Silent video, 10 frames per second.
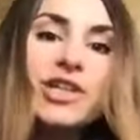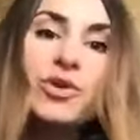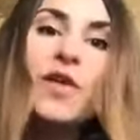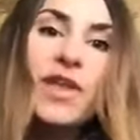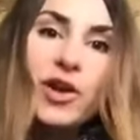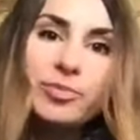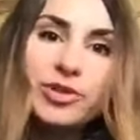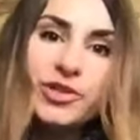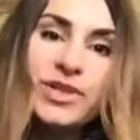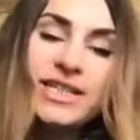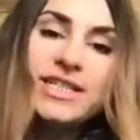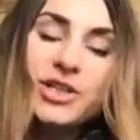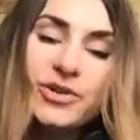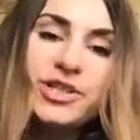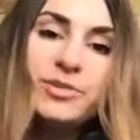You got that opportunity to
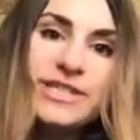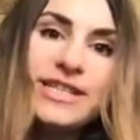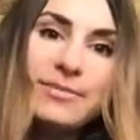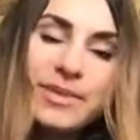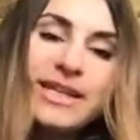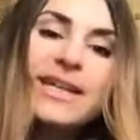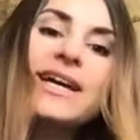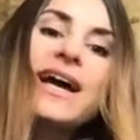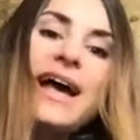go to Mozambique,